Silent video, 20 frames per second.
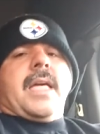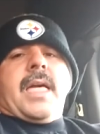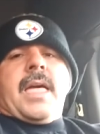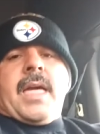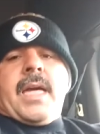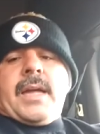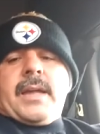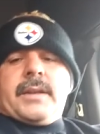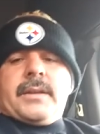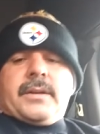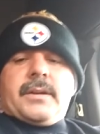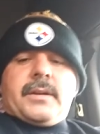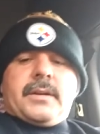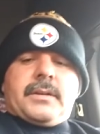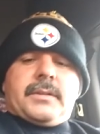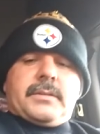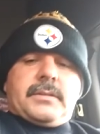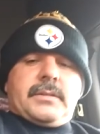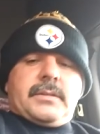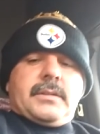And
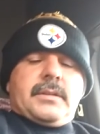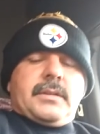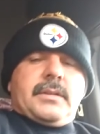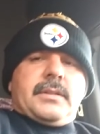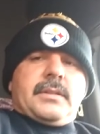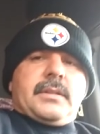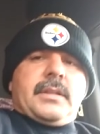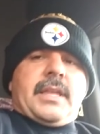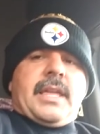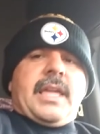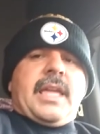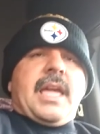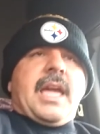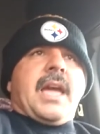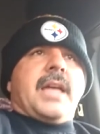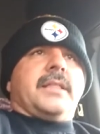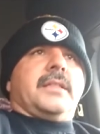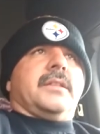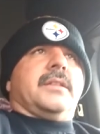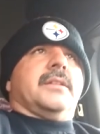he
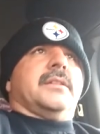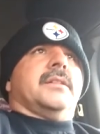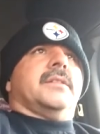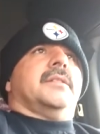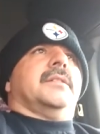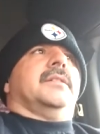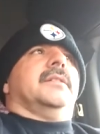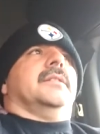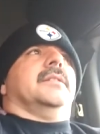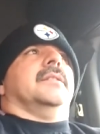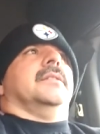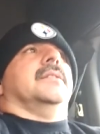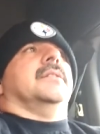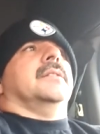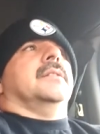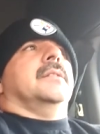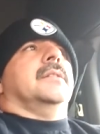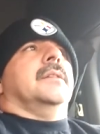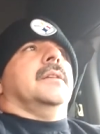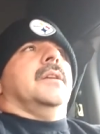had the
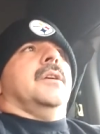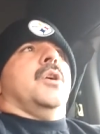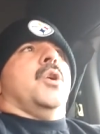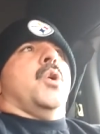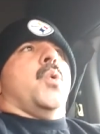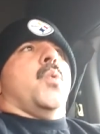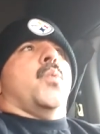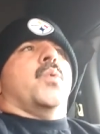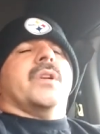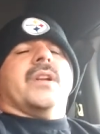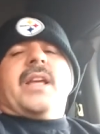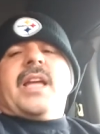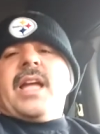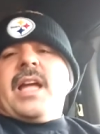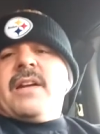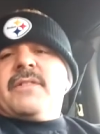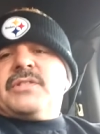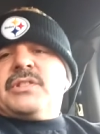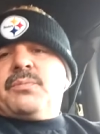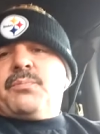
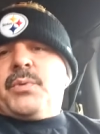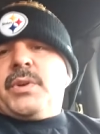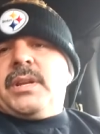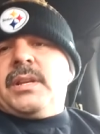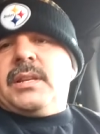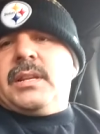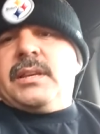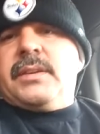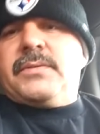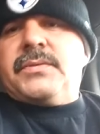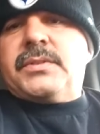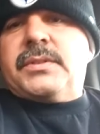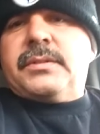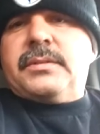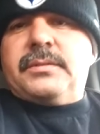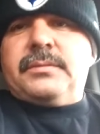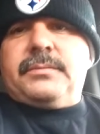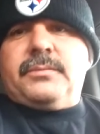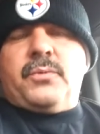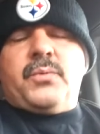1.5 spring
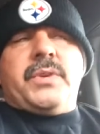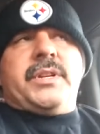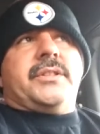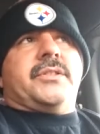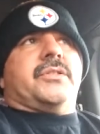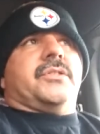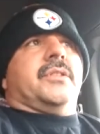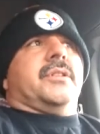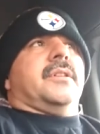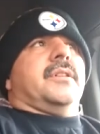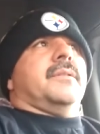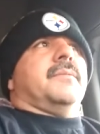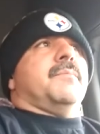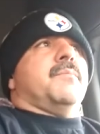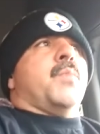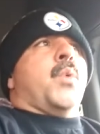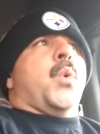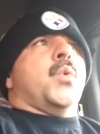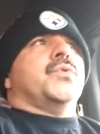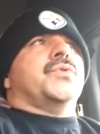leaves, which
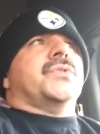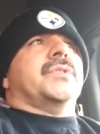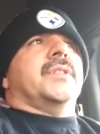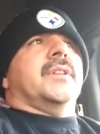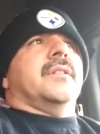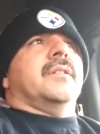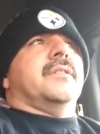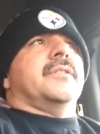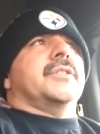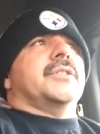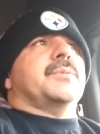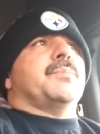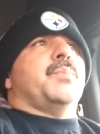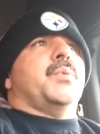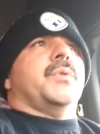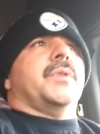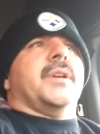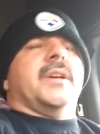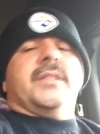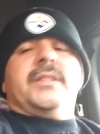most dealers
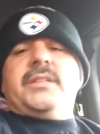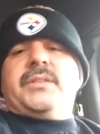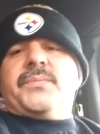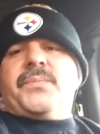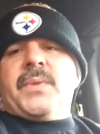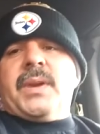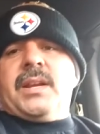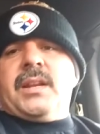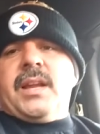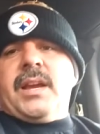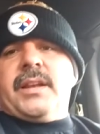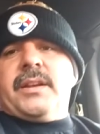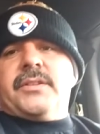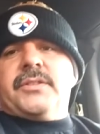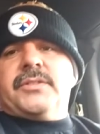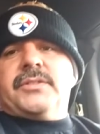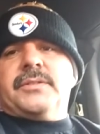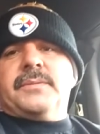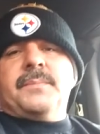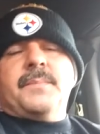put on these
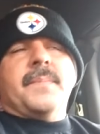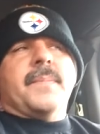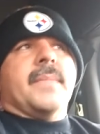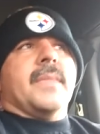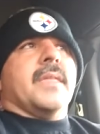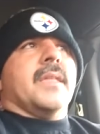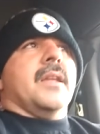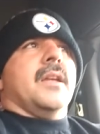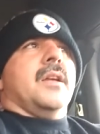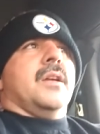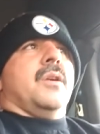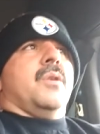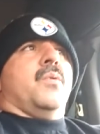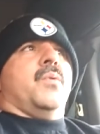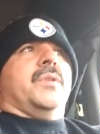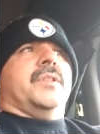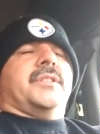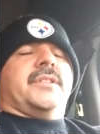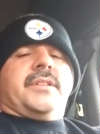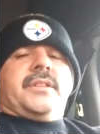Freghtliner,
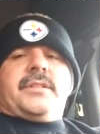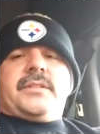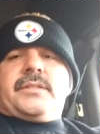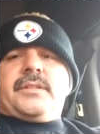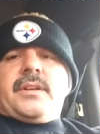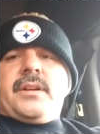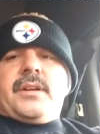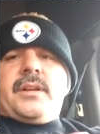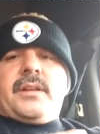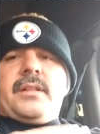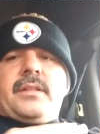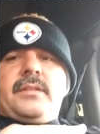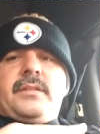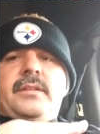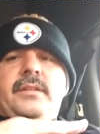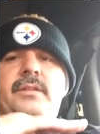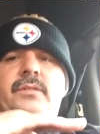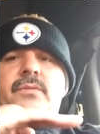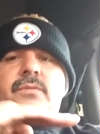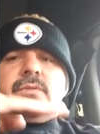which is the
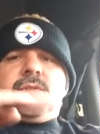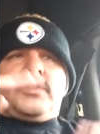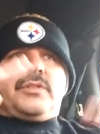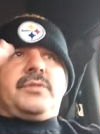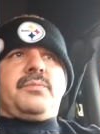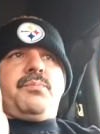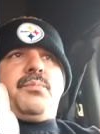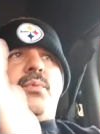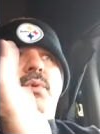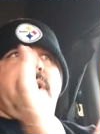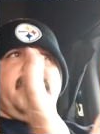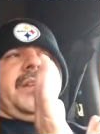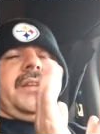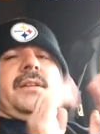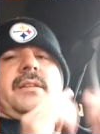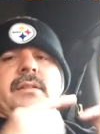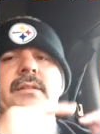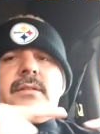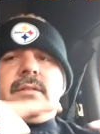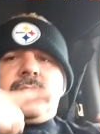
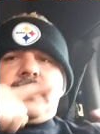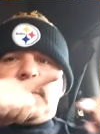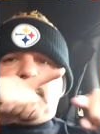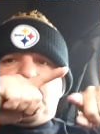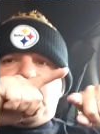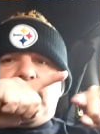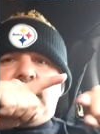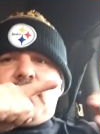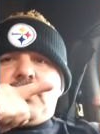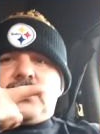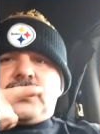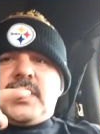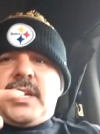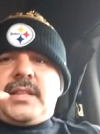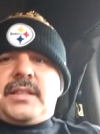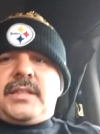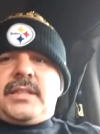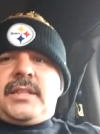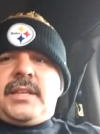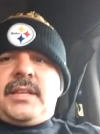spring goes
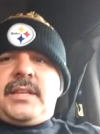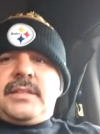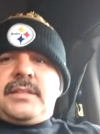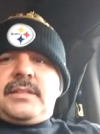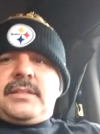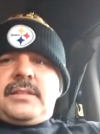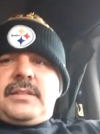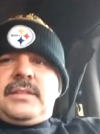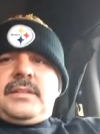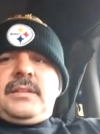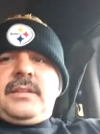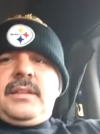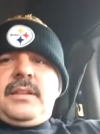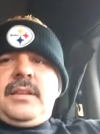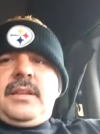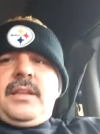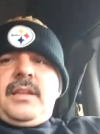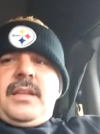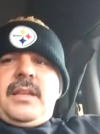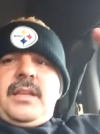like this,
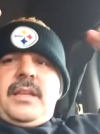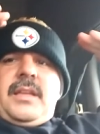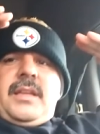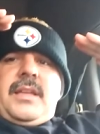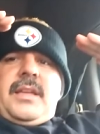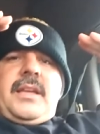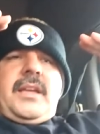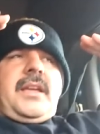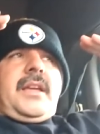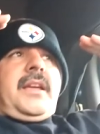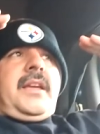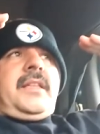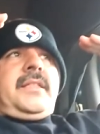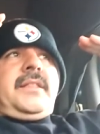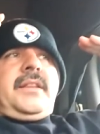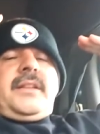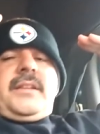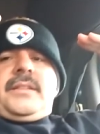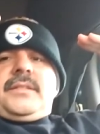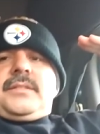
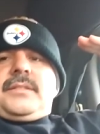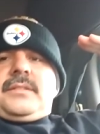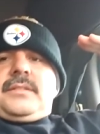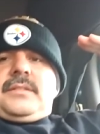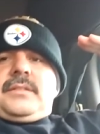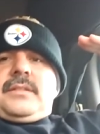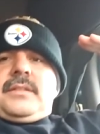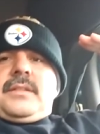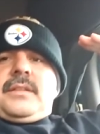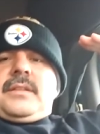and then it's